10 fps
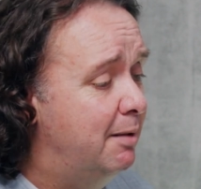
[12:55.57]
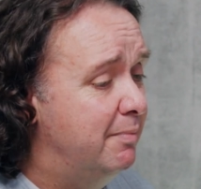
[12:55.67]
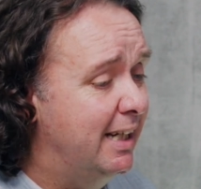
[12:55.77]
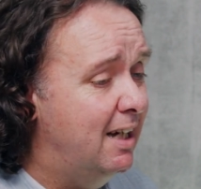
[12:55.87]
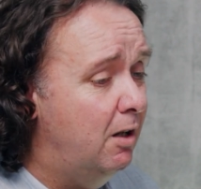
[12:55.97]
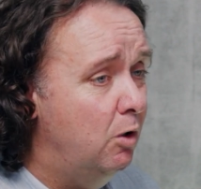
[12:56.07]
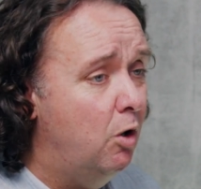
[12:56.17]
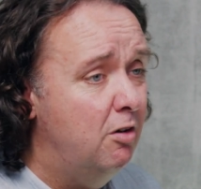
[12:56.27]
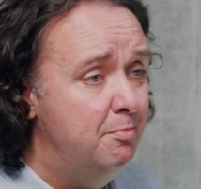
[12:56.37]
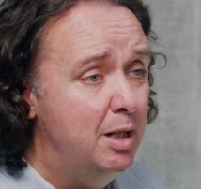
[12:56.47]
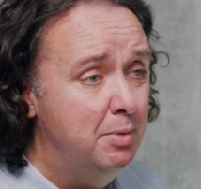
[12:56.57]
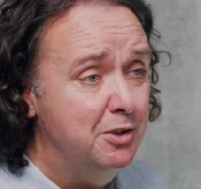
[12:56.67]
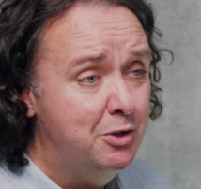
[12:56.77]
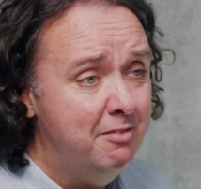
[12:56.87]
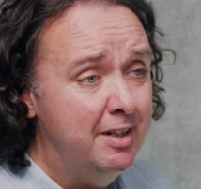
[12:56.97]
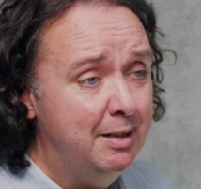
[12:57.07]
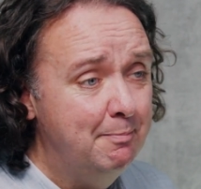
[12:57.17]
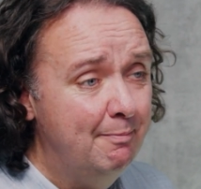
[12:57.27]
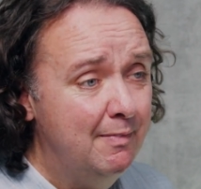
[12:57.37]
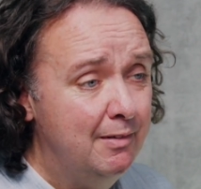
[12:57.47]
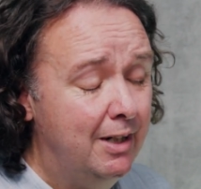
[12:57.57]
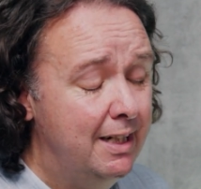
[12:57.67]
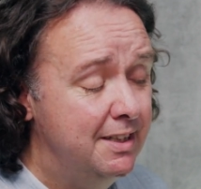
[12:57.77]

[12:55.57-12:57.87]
They get a lot of mobile traffic, right?